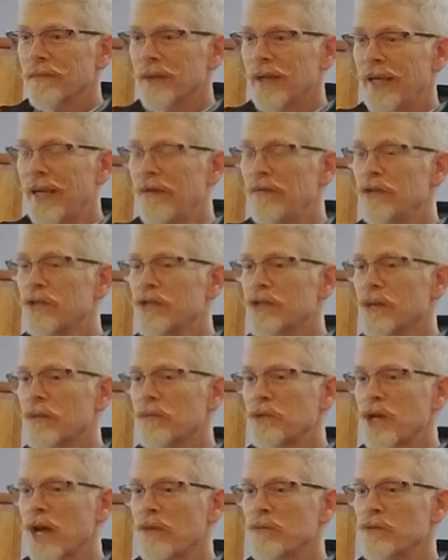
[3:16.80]
Even
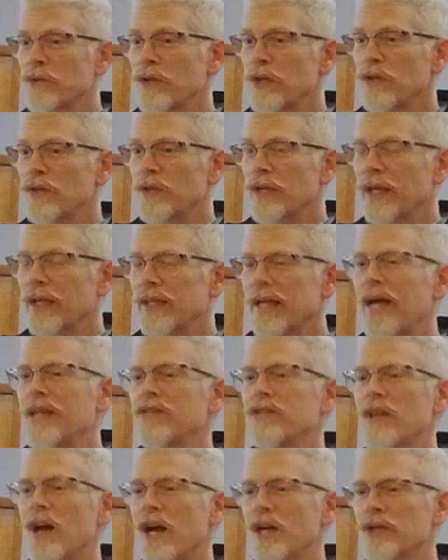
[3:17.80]
sometimes when you think
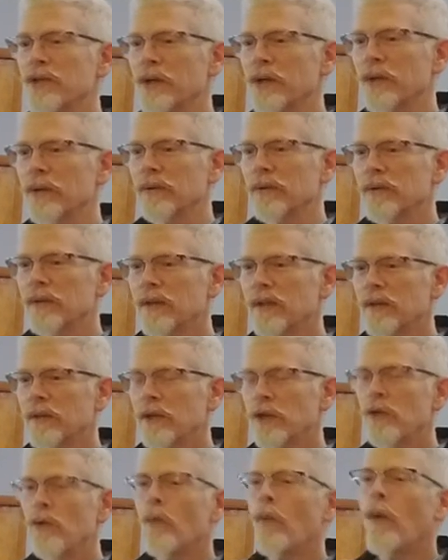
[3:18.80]
that's not true,
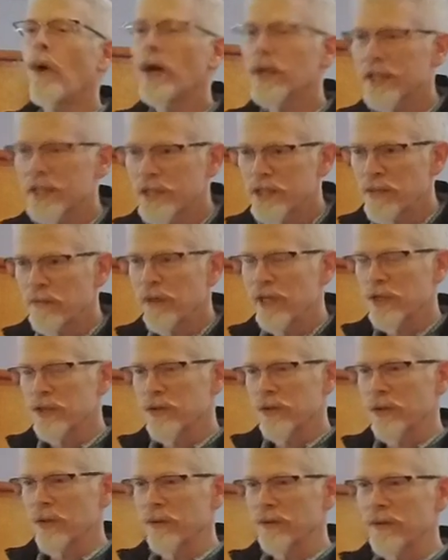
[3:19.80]
you want it to be
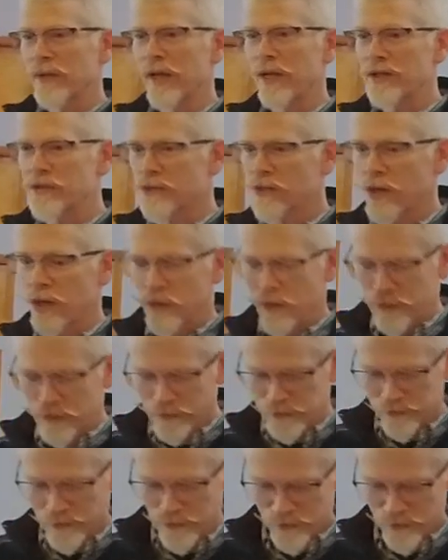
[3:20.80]
true. And so